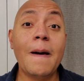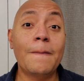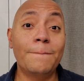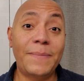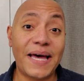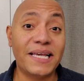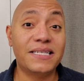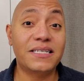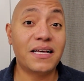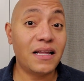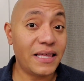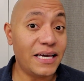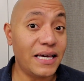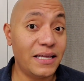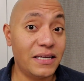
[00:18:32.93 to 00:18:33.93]
best
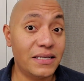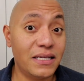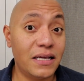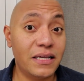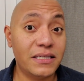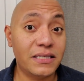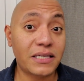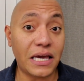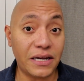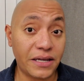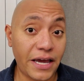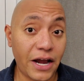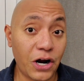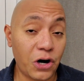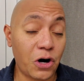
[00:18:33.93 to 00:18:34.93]
clean
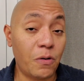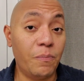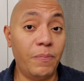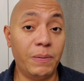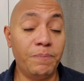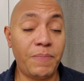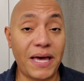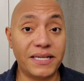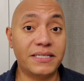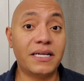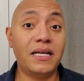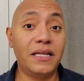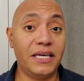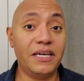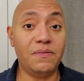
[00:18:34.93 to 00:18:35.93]
skincare or best
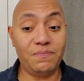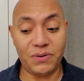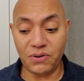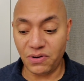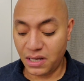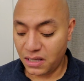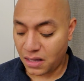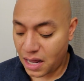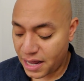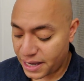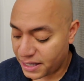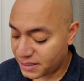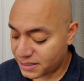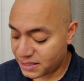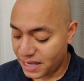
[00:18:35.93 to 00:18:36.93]
clean beauty
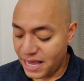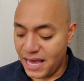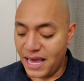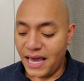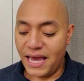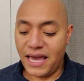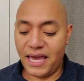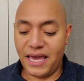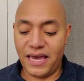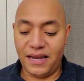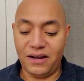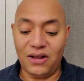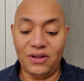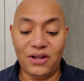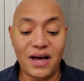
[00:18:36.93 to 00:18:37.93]
lines. And
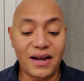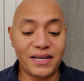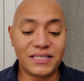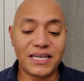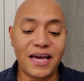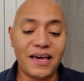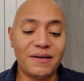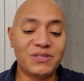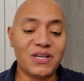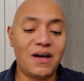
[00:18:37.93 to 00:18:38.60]
a lot of times